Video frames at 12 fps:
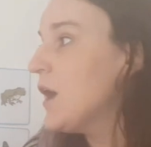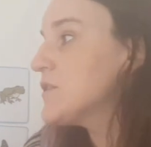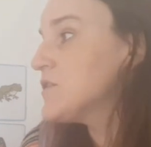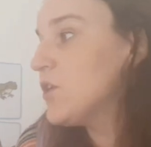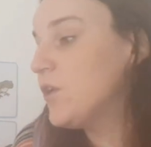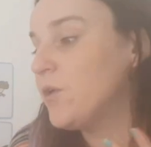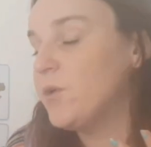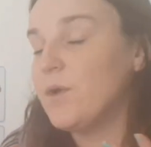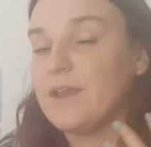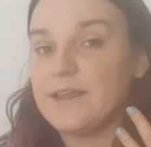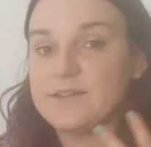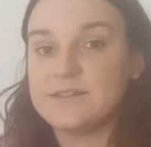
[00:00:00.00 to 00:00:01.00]

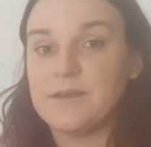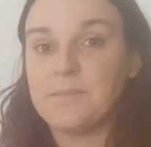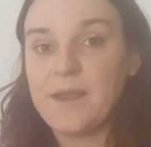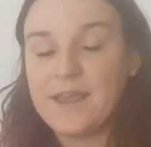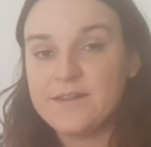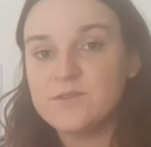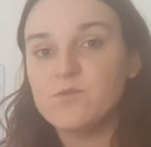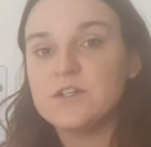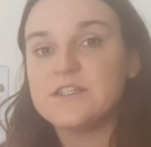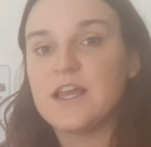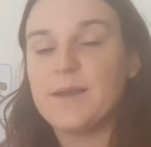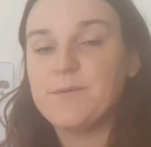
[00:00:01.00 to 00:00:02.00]
So it depends what
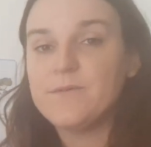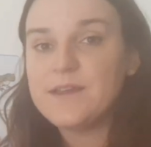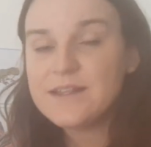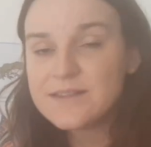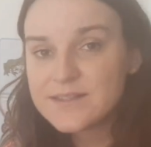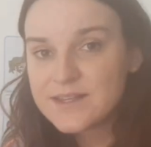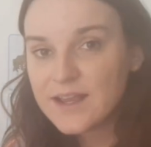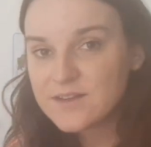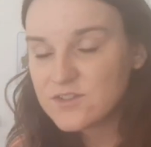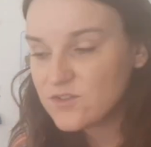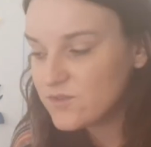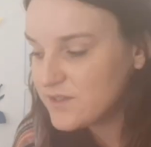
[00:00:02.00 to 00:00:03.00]
type of
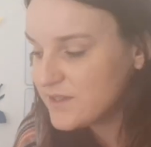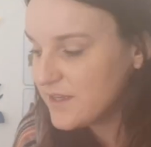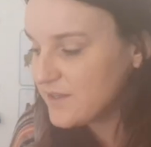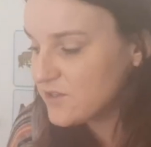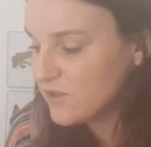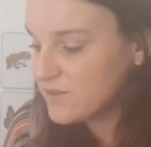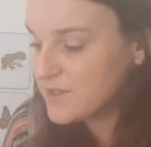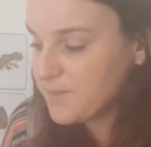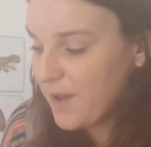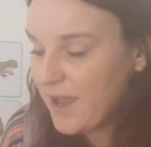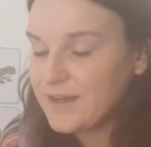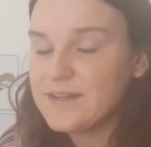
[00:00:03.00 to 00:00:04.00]
insect you see. So
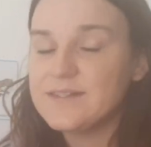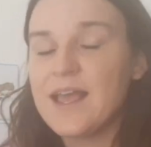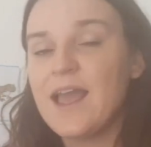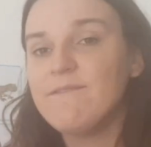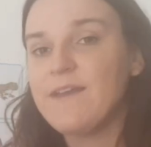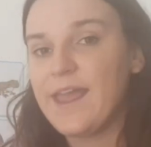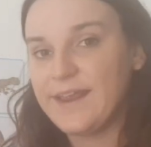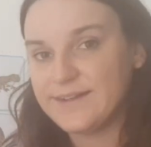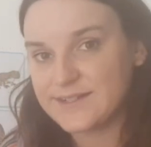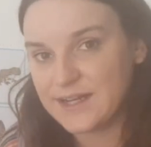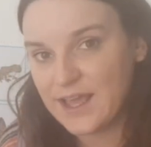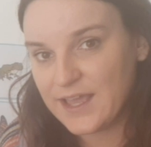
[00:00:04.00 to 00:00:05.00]
spiders have
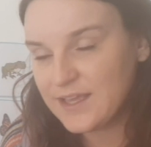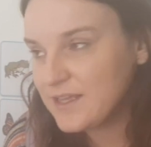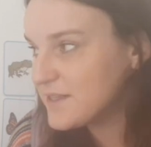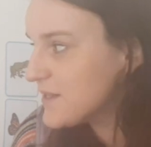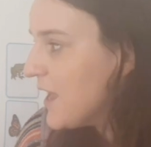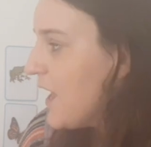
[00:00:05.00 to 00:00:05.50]
8 legs.